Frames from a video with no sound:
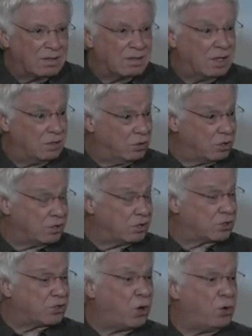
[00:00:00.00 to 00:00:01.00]
And you can
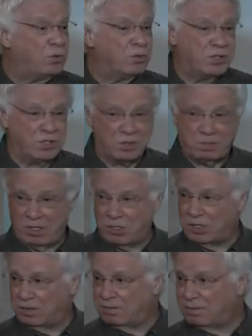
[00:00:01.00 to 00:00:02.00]
sow
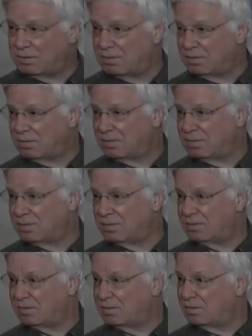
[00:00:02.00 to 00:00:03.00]
suspicion
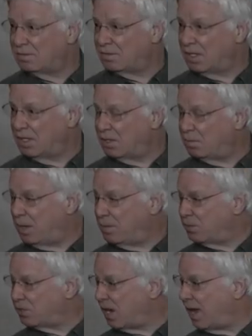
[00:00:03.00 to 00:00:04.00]
into
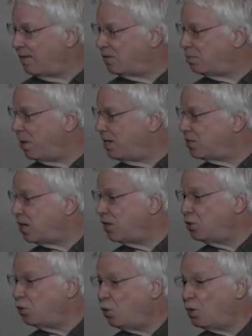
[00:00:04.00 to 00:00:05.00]
people's lives based on
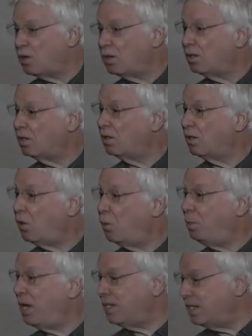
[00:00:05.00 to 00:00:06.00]
your
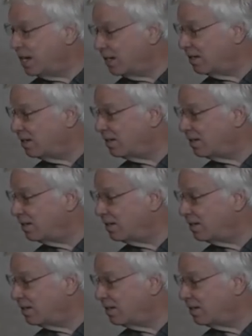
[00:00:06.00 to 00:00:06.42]
opinion.